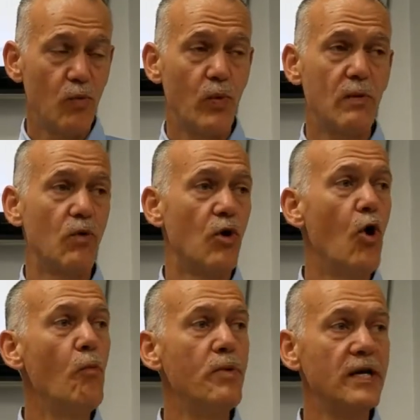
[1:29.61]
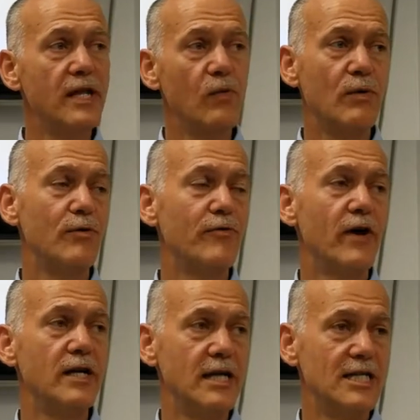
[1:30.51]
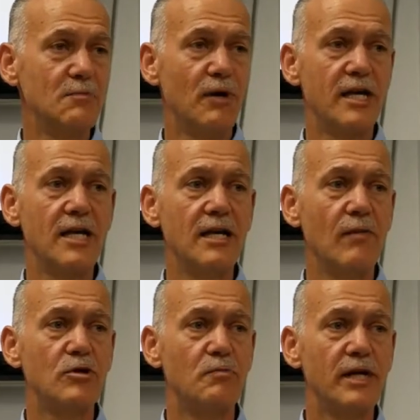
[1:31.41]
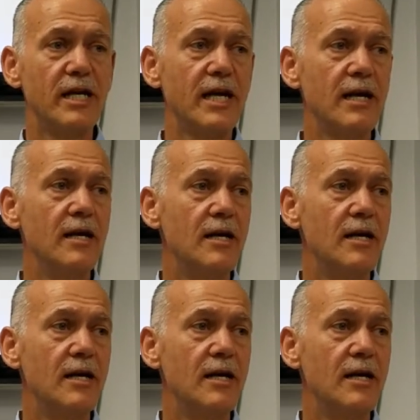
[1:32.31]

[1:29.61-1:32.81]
We were hoping that we would find a spleen that was bleeding,